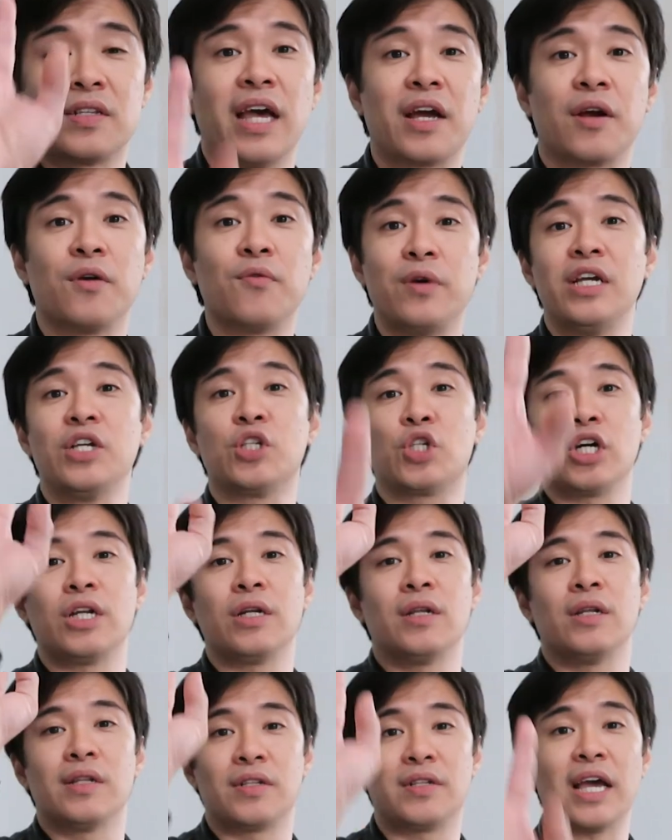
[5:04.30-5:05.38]
second
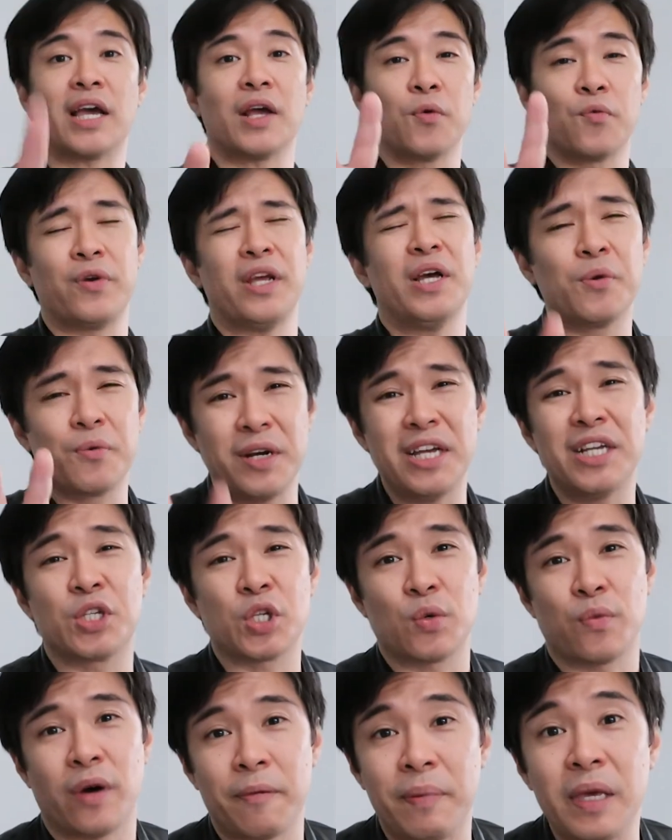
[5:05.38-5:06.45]
real
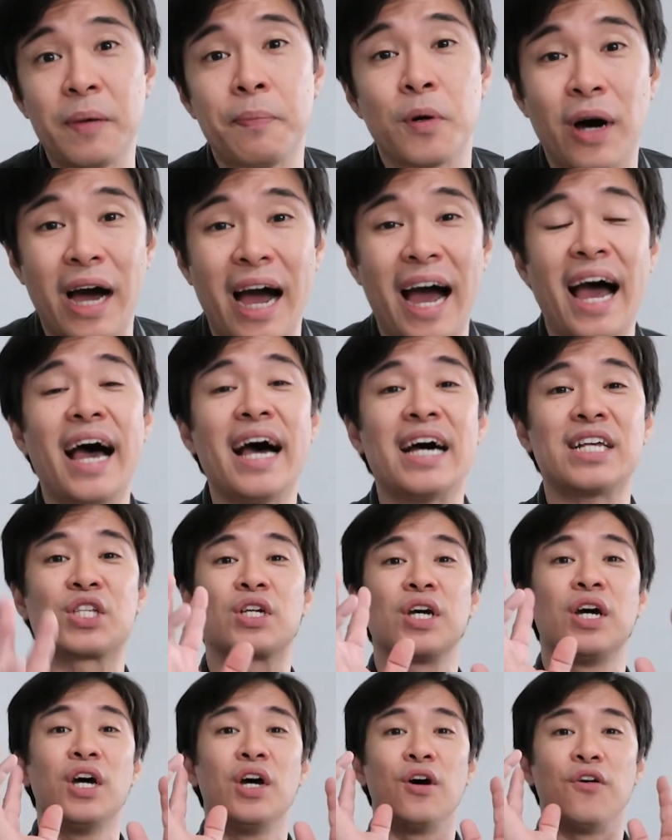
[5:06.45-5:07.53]
reason why people ask
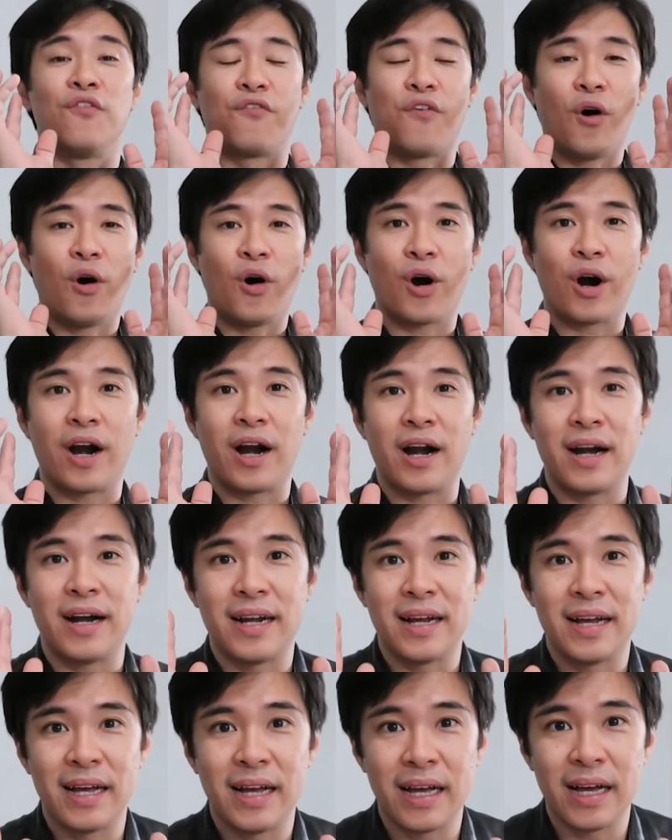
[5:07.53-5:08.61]
for
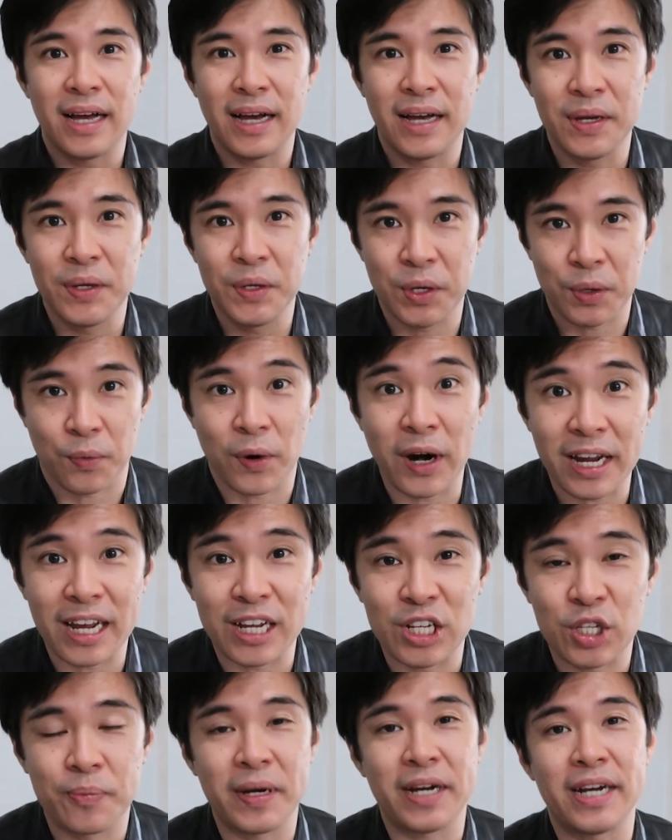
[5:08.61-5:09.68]
your work
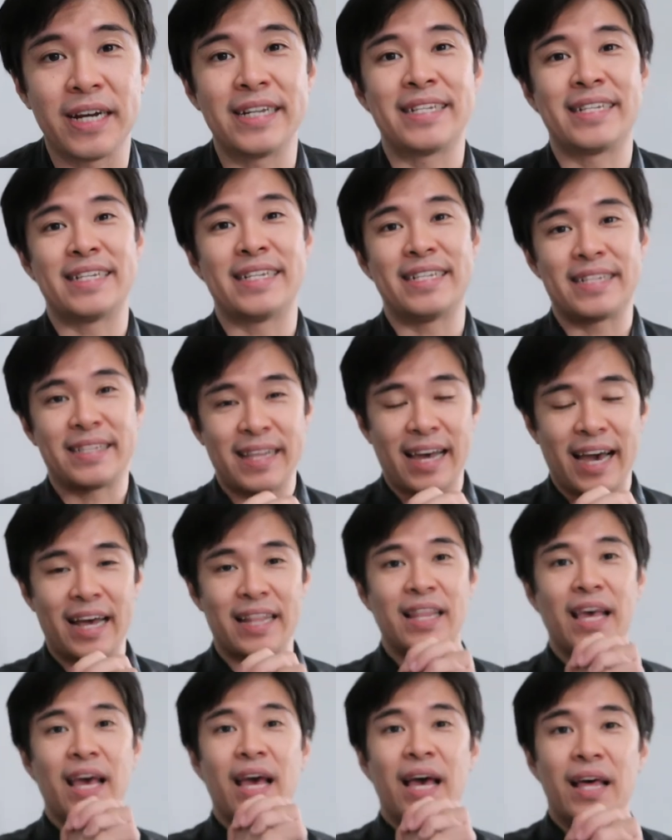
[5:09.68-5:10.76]
experience is
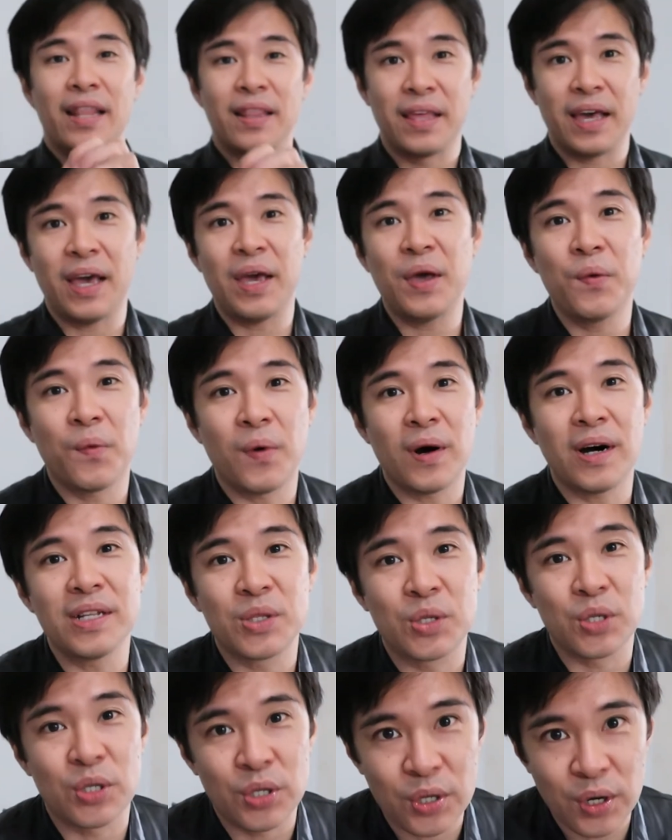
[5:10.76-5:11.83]
that they
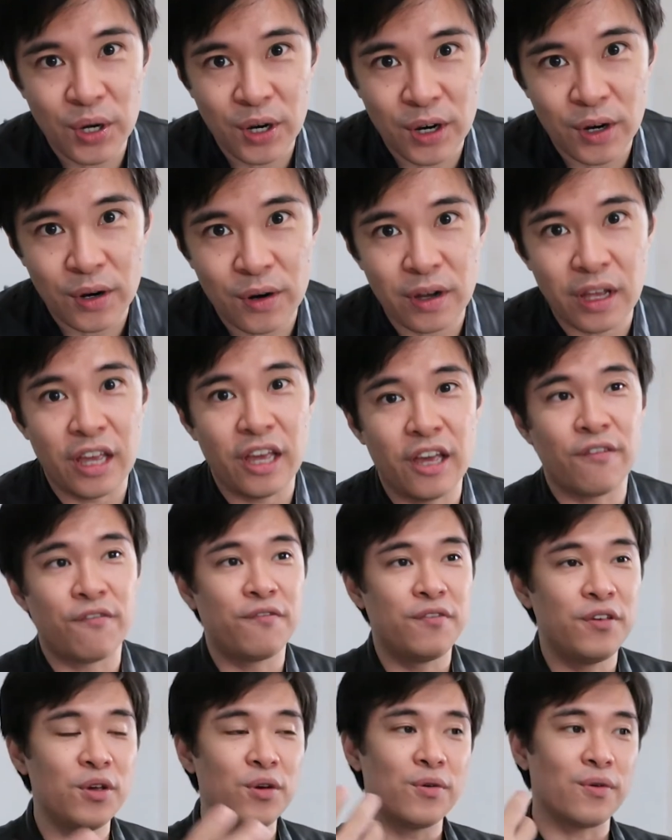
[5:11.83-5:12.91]
want to know if
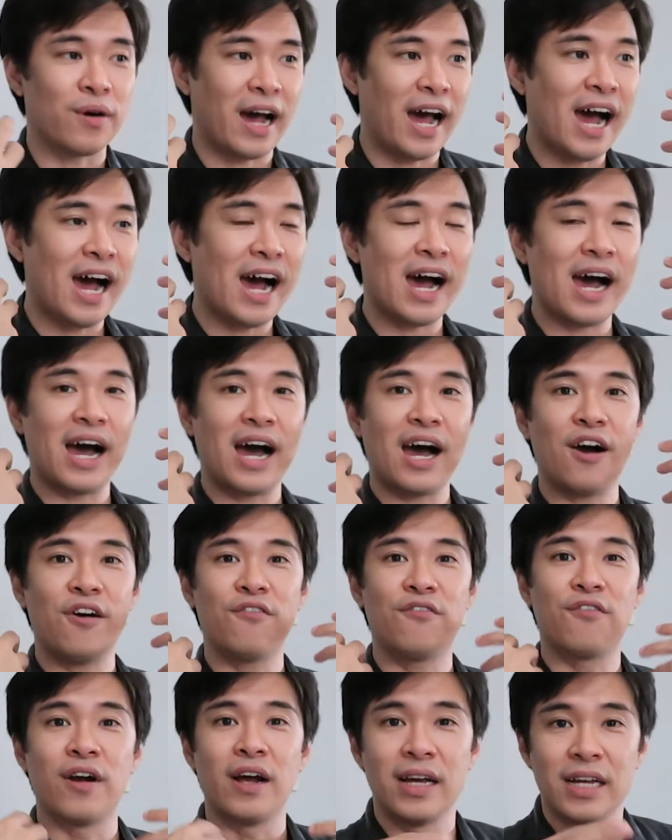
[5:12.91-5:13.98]
you
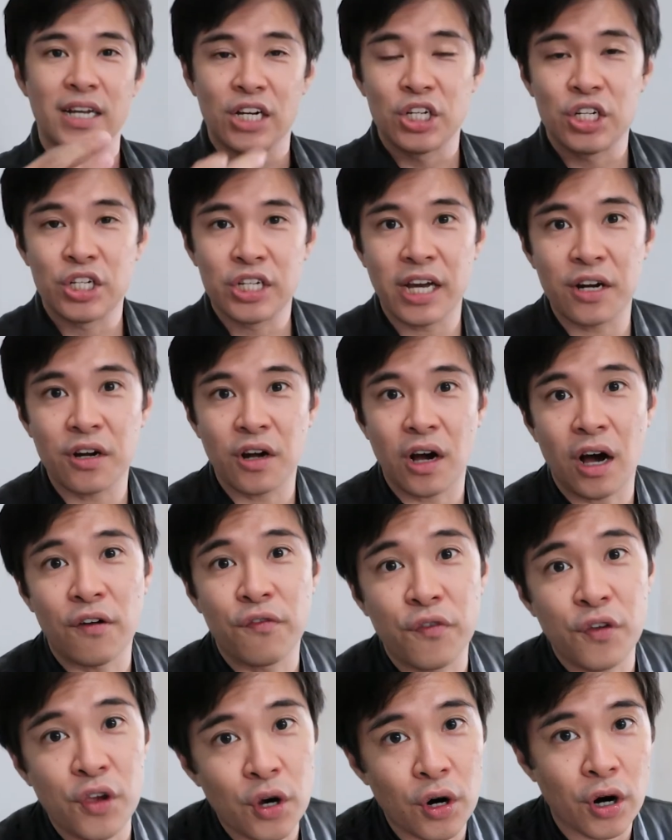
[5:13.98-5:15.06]
have shed
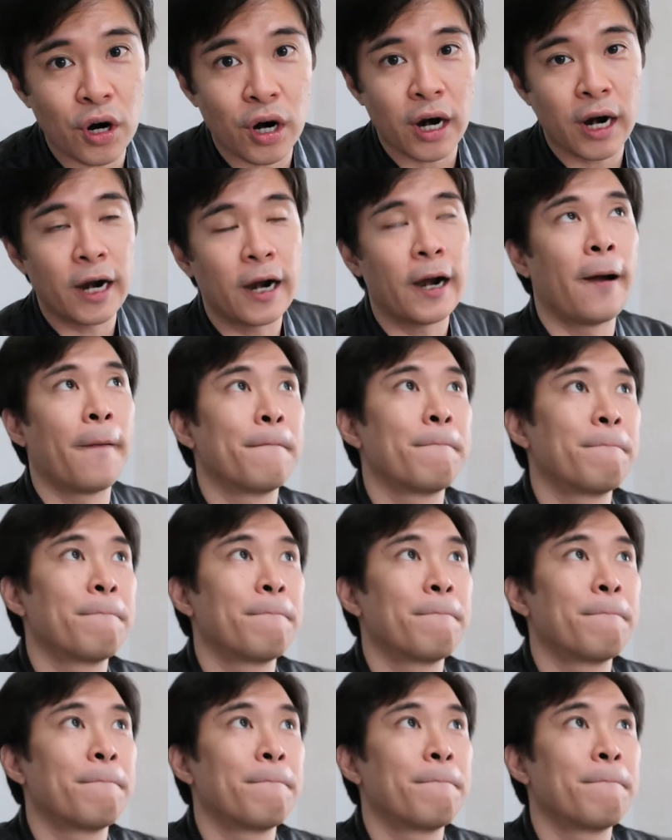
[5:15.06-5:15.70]
off your,